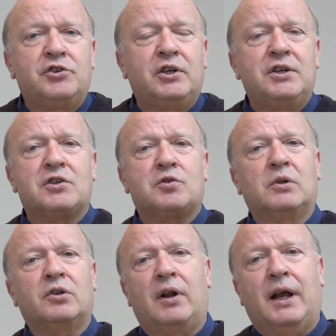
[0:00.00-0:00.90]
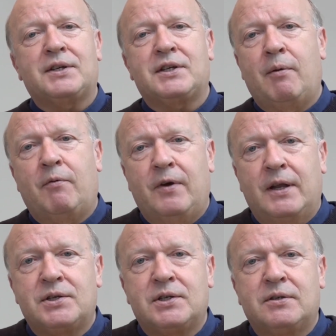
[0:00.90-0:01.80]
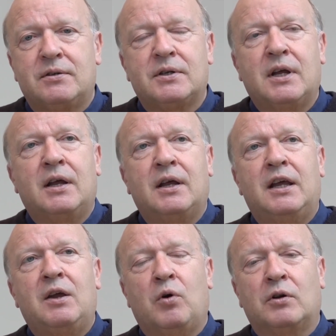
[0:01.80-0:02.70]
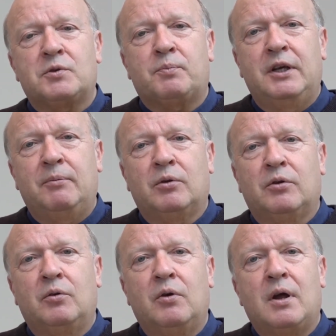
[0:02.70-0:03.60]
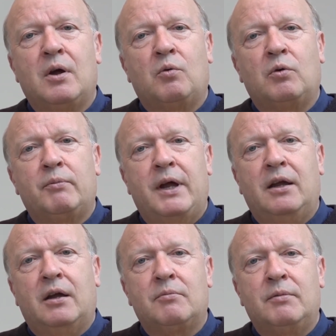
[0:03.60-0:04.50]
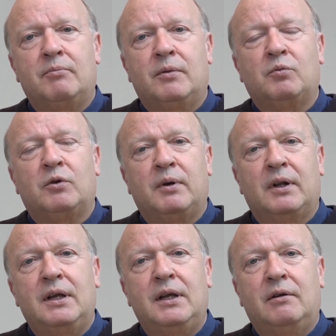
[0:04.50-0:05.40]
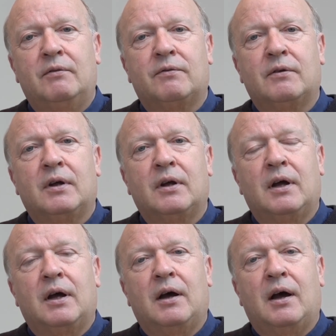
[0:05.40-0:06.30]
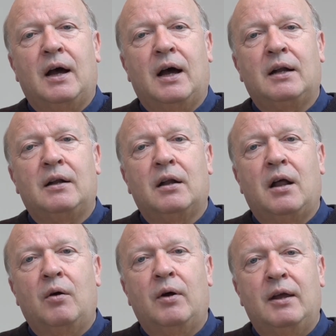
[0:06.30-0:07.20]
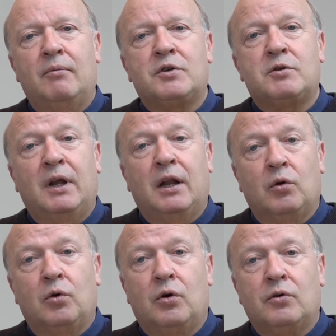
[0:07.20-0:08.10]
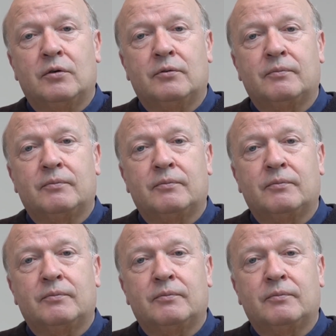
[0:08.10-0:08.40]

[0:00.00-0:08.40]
Jesus will not accept fence sitters. He wants people who will make a commitment, will believe, and allow him to be Lord.